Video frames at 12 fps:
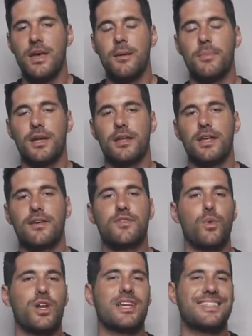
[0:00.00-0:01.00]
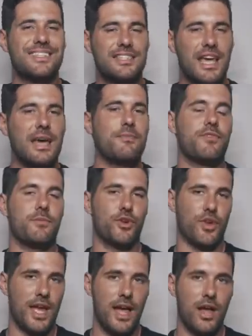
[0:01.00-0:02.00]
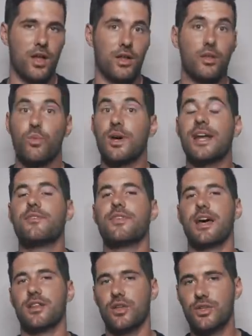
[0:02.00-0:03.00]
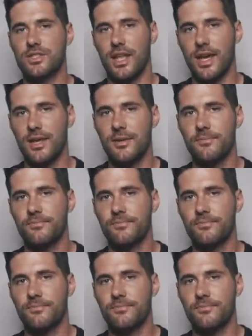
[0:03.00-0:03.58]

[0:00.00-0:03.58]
But if you want to escape from your hell, whatever that looks like,